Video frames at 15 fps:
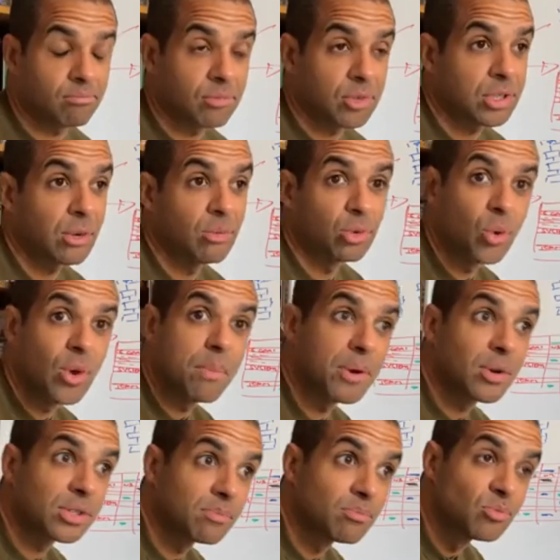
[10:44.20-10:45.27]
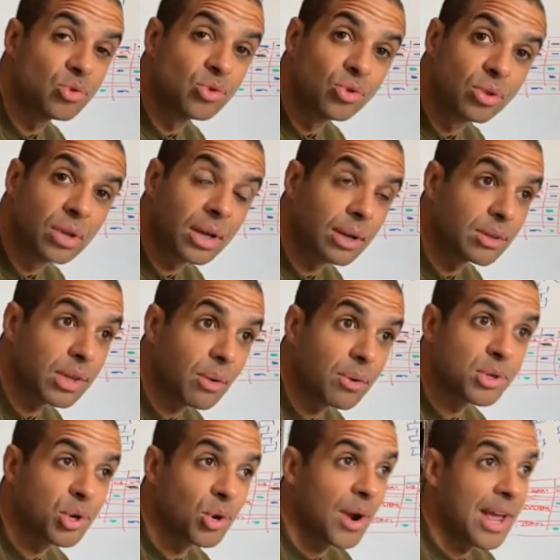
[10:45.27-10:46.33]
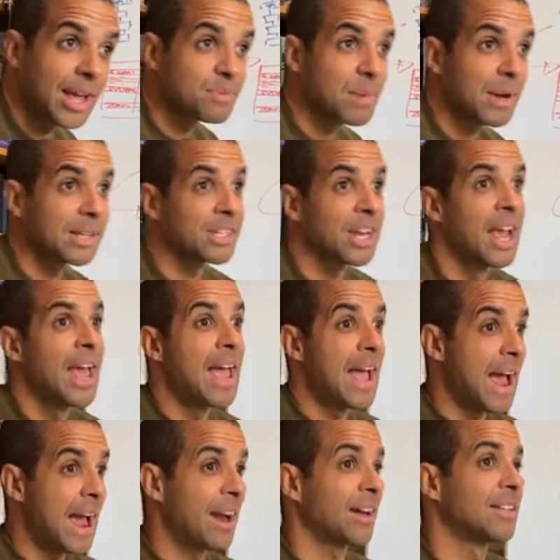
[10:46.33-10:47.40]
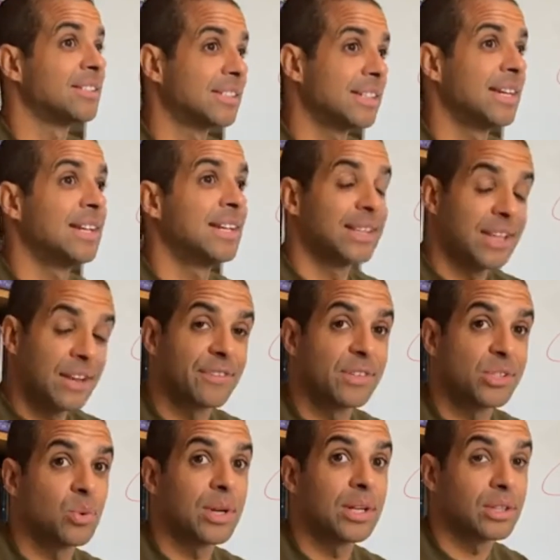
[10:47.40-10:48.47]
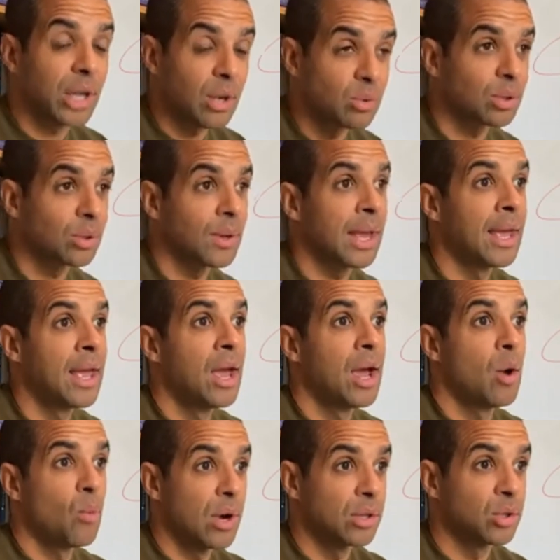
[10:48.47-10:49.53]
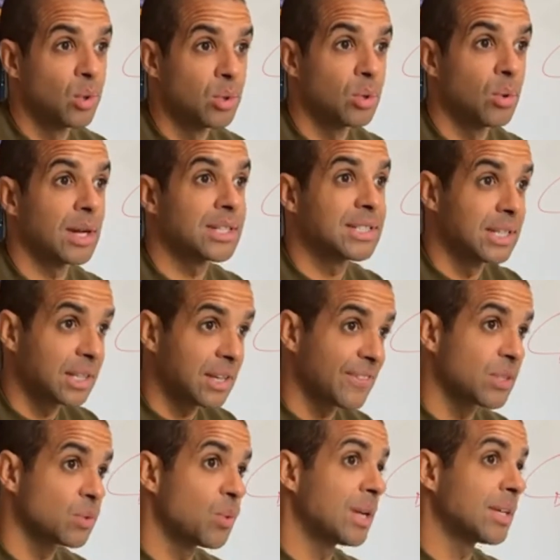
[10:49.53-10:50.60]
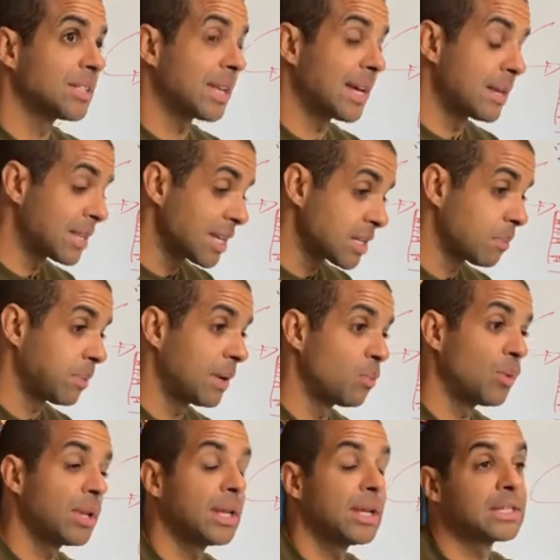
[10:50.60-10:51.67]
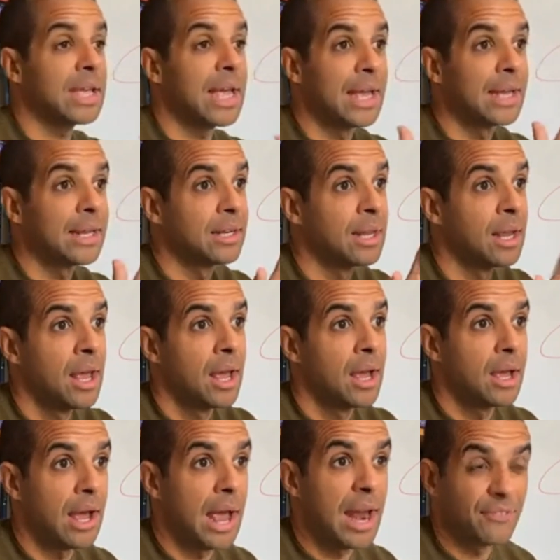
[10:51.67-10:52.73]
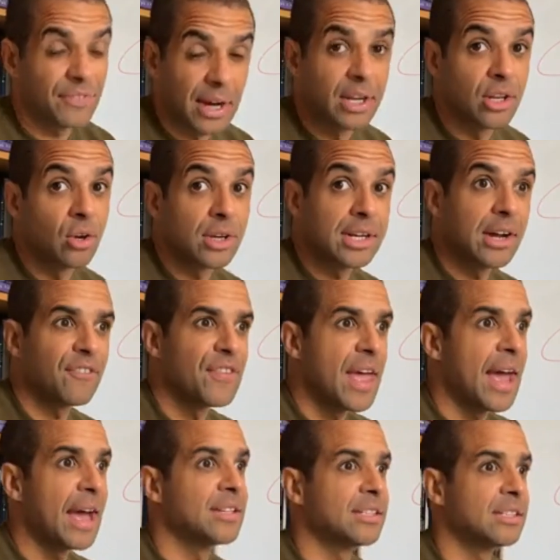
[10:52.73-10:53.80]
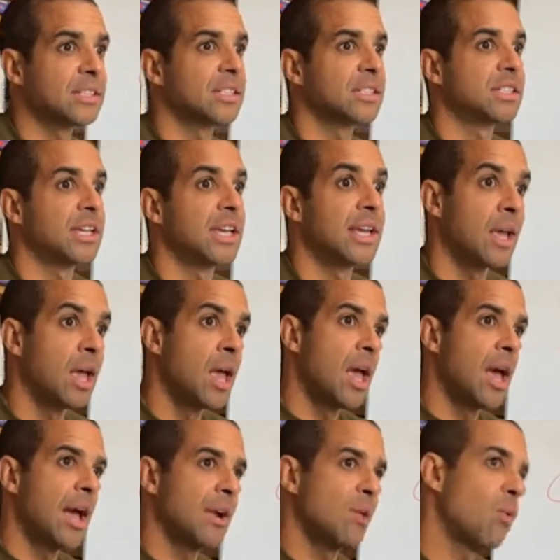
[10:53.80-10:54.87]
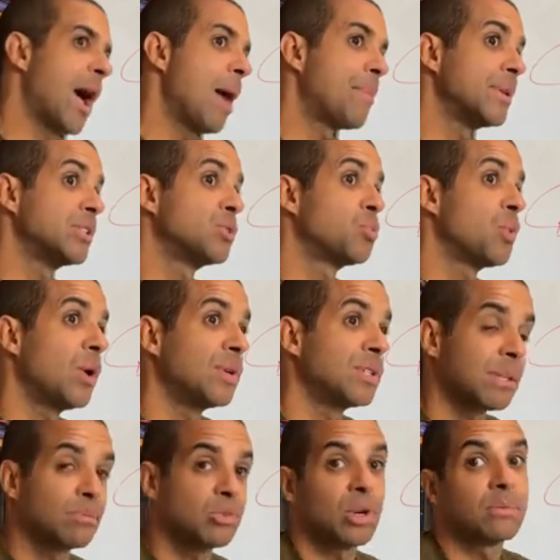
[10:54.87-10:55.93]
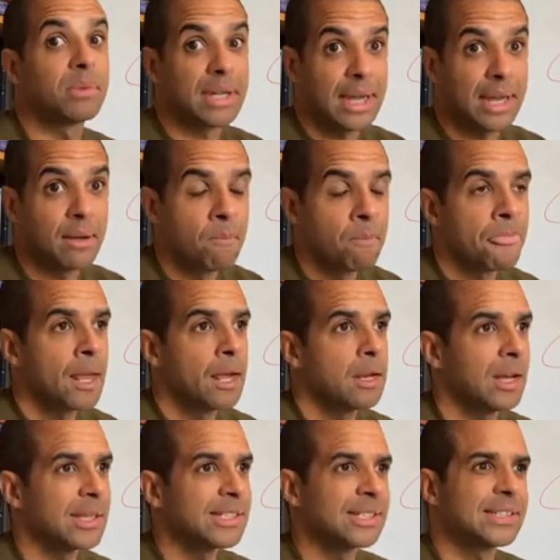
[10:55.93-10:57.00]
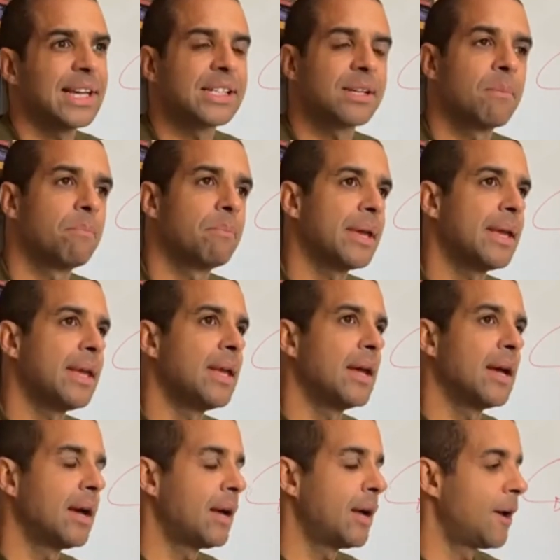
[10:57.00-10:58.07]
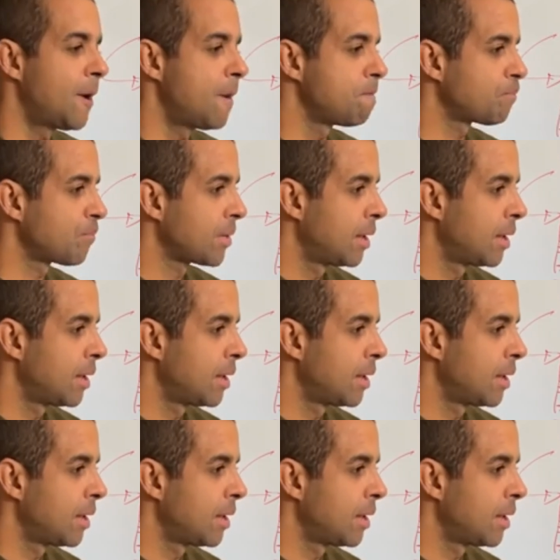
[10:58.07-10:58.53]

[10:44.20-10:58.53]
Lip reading: don't do it because I don't enjoy it as much, and I can see the difference when I don't do it and when I do it. I can see the difference when I stay disciplined with this, and I've done it long enough now to see. And what happens as well is sometimes I get, like, success can be a